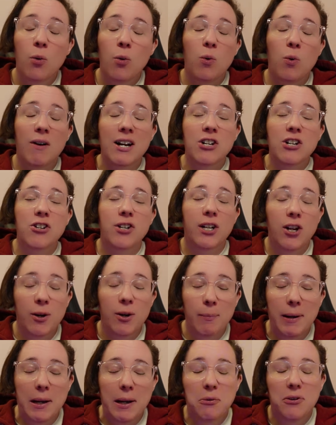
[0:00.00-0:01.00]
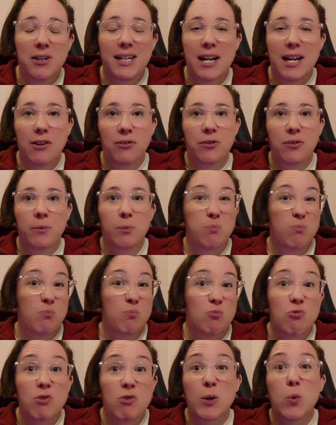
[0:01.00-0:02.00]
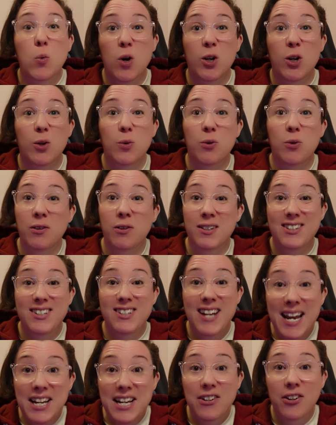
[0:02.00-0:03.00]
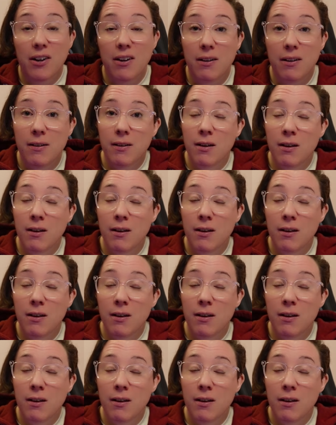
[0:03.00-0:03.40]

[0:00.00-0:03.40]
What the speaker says: We're actually going to be able to get some real-world data